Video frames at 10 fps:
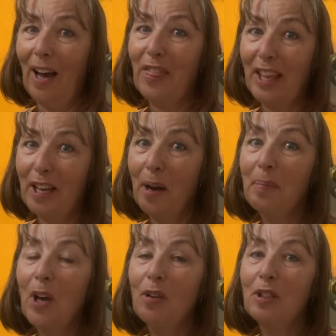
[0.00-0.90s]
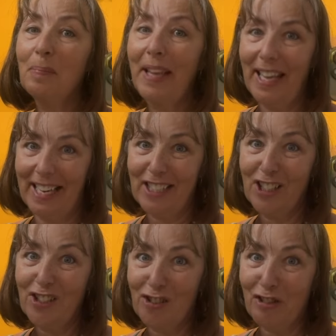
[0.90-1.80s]
I think I'm going to be
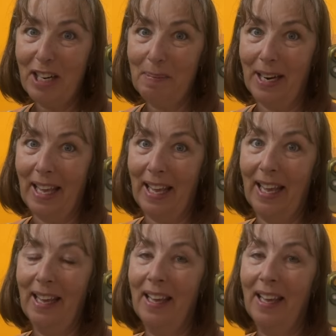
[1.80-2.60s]
extremely